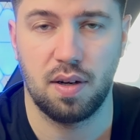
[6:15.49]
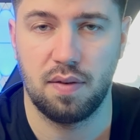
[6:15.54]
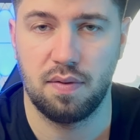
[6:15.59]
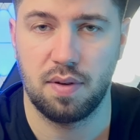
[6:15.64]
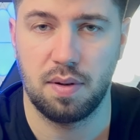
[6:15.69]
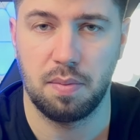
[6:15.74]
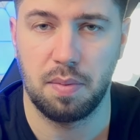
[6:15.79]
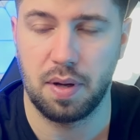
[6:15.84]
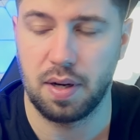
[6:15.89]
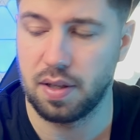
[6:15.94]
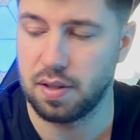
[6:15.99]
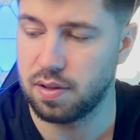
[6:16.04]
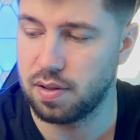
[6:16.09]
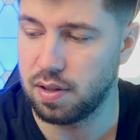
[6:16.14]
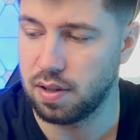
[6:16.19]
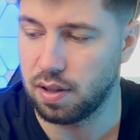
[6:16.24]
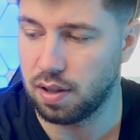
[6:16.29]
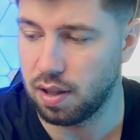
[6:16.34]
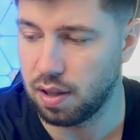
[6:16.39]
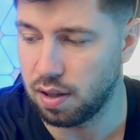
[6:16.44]
everybody's
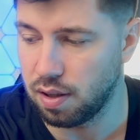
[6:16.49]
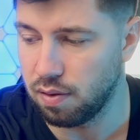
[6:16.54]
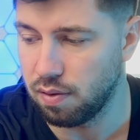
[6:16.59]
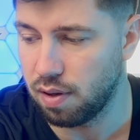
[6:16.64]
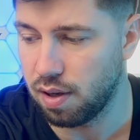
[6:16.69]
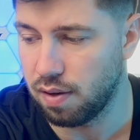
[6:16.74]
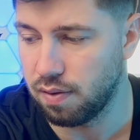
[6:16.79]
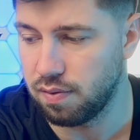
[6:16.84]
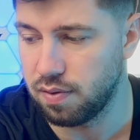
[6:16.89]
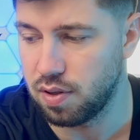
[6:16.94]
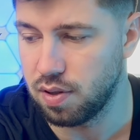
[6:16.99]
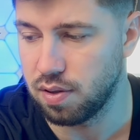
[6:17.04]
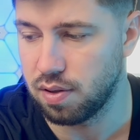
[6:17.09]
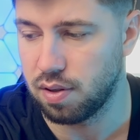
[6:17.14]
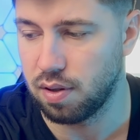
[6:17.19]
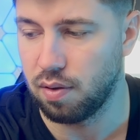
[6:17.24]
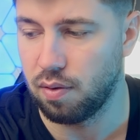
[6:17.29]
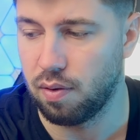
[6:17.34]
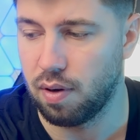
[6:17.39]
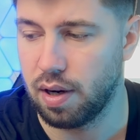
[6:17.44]
thinking you have just
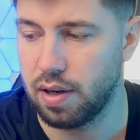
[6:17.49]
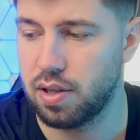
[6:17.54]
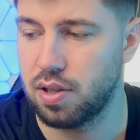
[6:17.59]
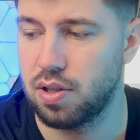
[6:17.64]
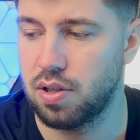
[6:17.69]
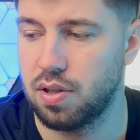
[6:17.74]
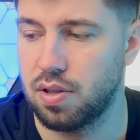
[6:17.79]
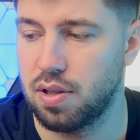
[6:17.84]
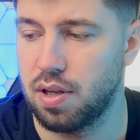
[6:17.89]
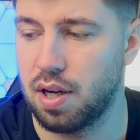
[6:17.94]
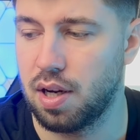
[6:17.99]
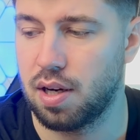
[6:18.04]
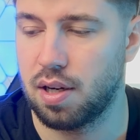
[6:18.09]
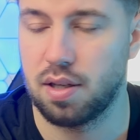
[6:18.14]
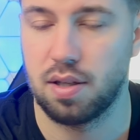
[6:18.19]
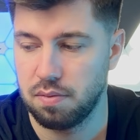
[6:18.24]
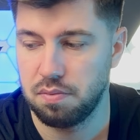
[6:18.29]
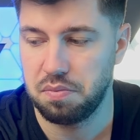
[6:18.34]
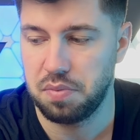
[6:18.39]
a watch there,